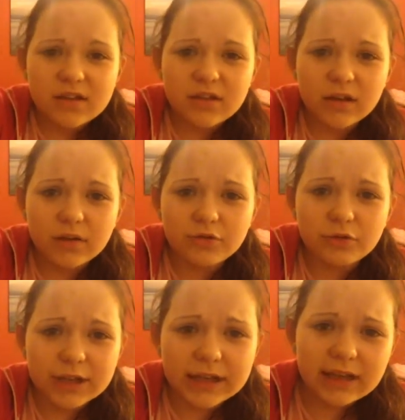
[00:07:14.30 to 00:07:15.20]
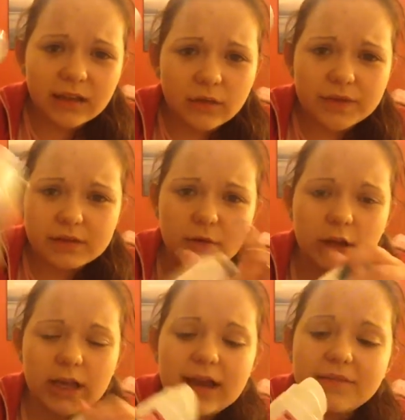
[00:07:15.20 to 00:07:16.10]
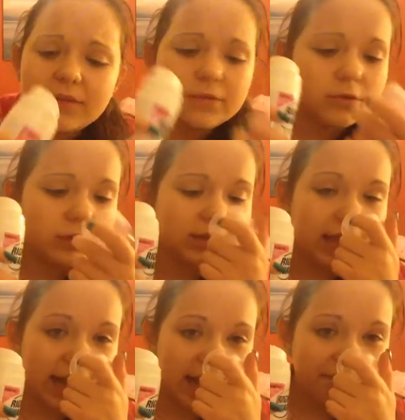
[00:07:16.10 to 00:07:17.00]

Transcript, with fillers: deodorant. And I love this one. I have this one all the time.